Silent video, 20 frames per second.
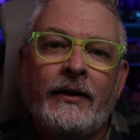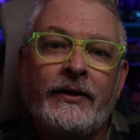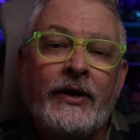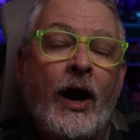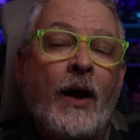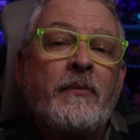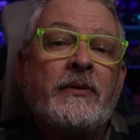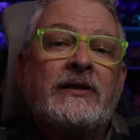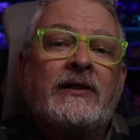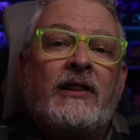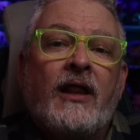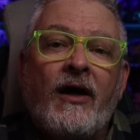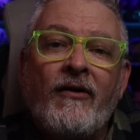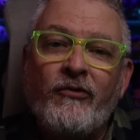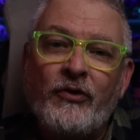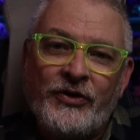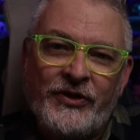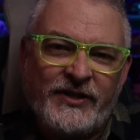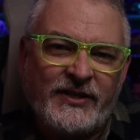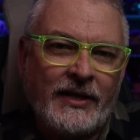Now, I'm in
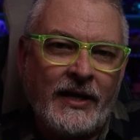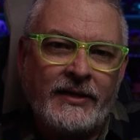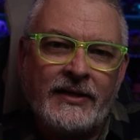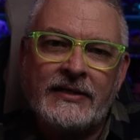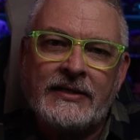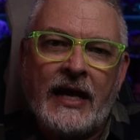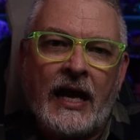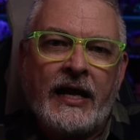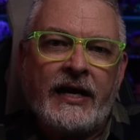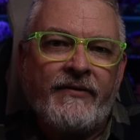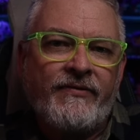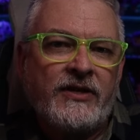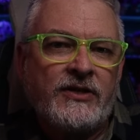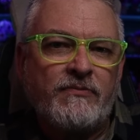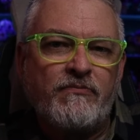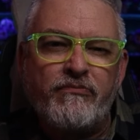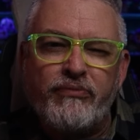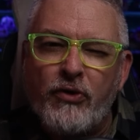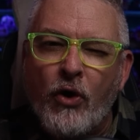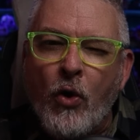love with the set design of this
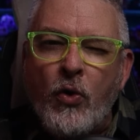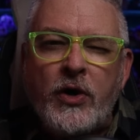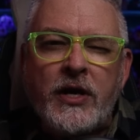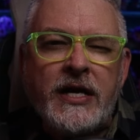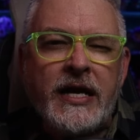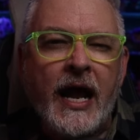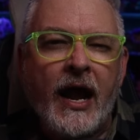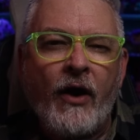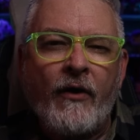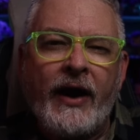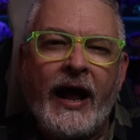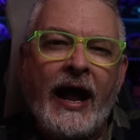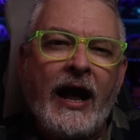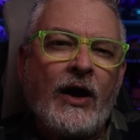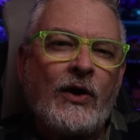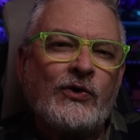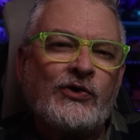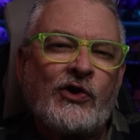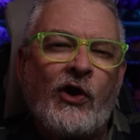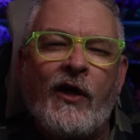broken-down
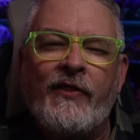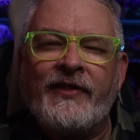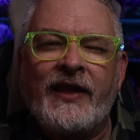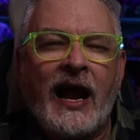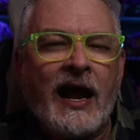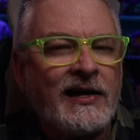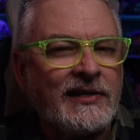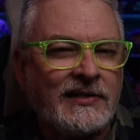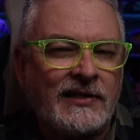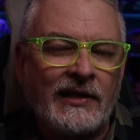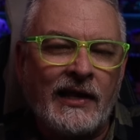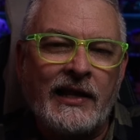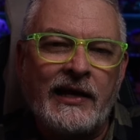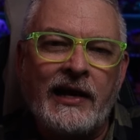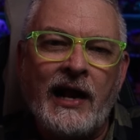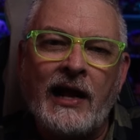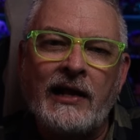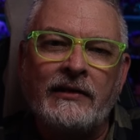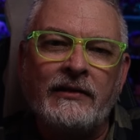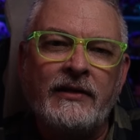house on the
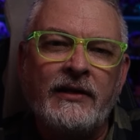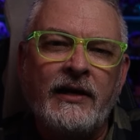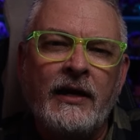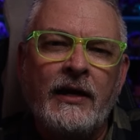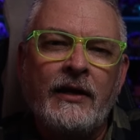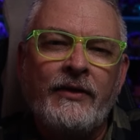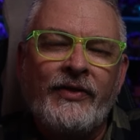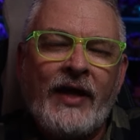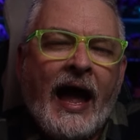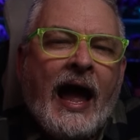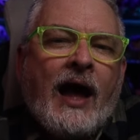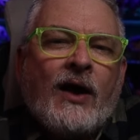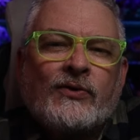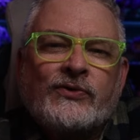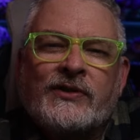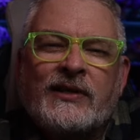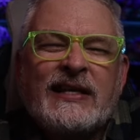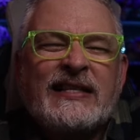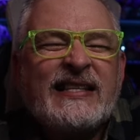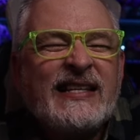isolated island. The
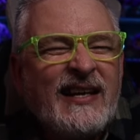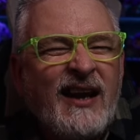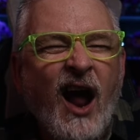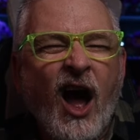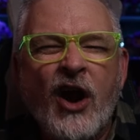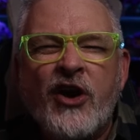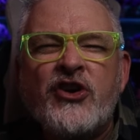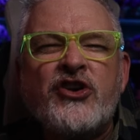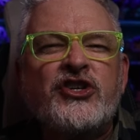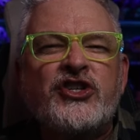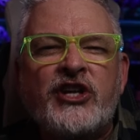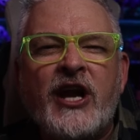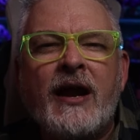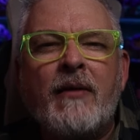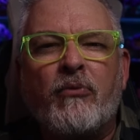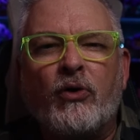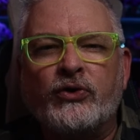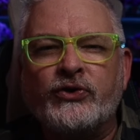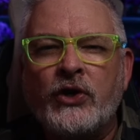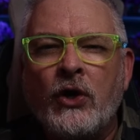house, it's in utter
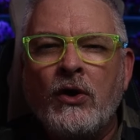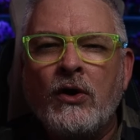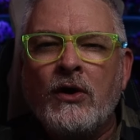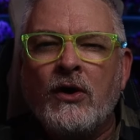shambles.